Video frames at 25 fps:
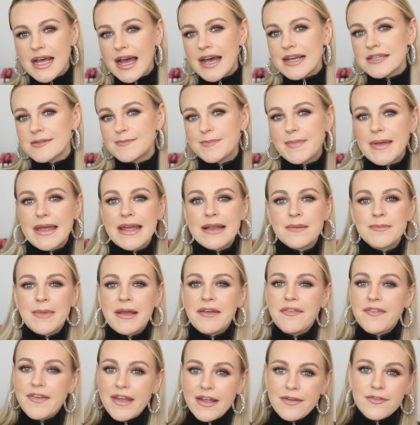has been
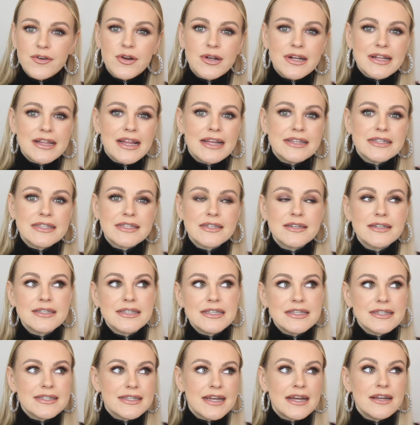my favorite cleanser
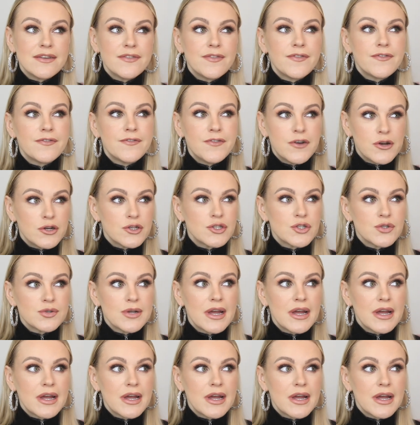since I first